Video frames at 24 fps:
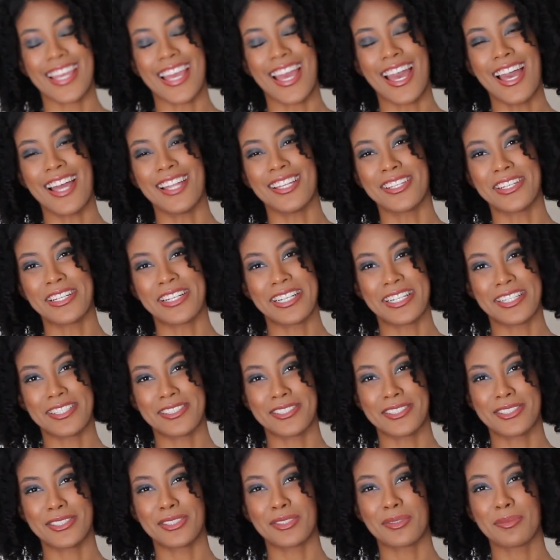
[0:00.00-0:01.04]
and you're here
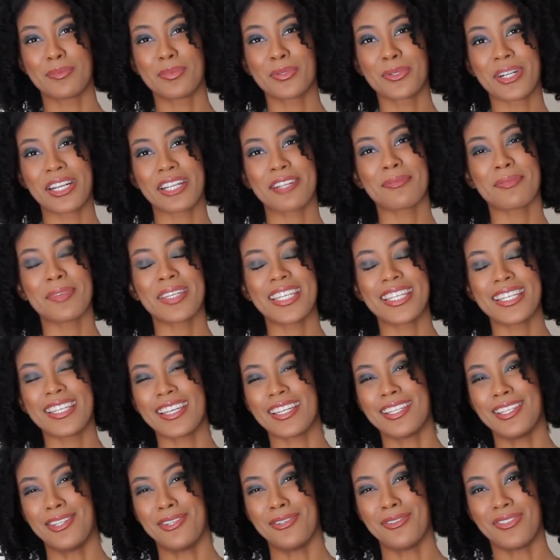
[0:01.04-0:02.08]
to support
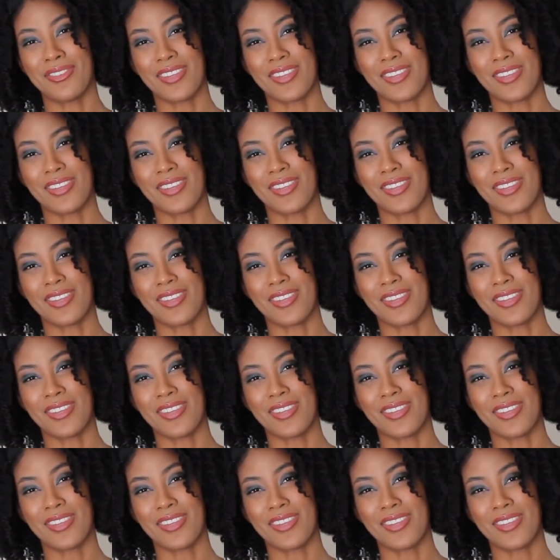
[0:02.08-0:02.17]
me and you